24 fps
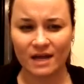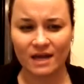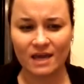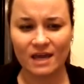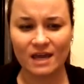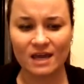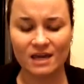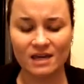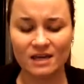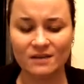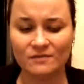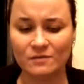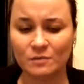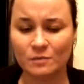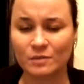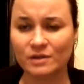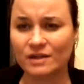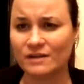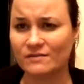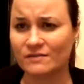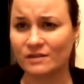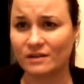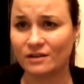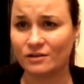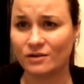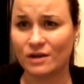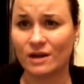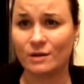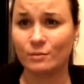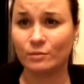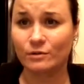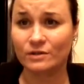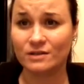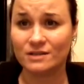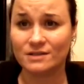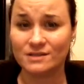I can't even believe that they're
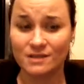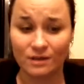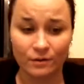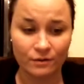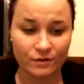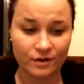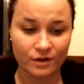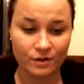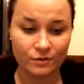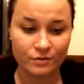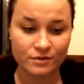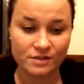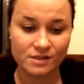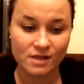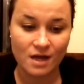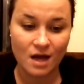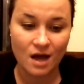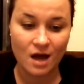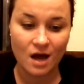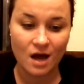able to sell those.